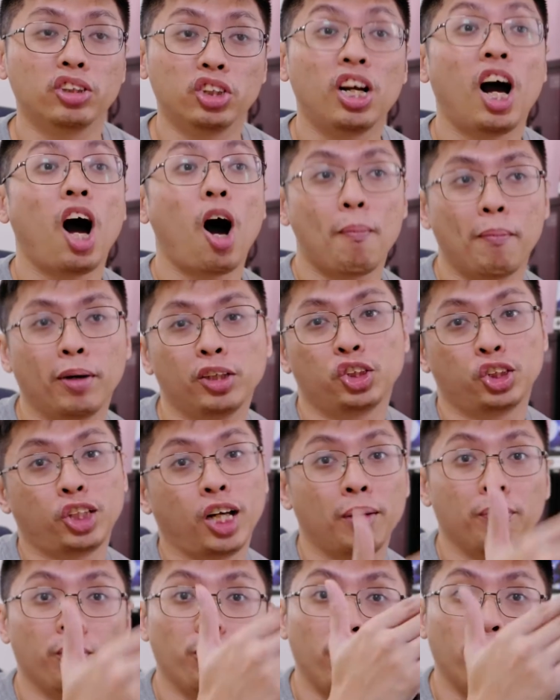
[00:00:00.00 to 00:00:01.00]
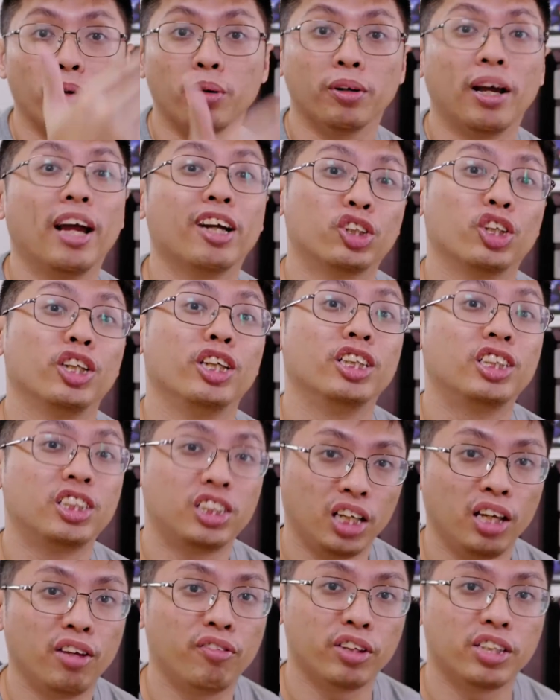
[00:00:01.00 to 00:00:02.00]
how much time we will actually
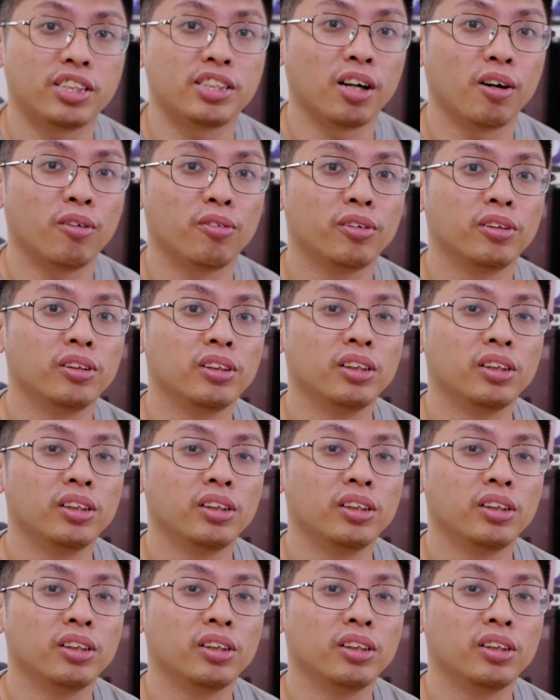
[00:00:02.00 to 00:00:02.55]
save itself.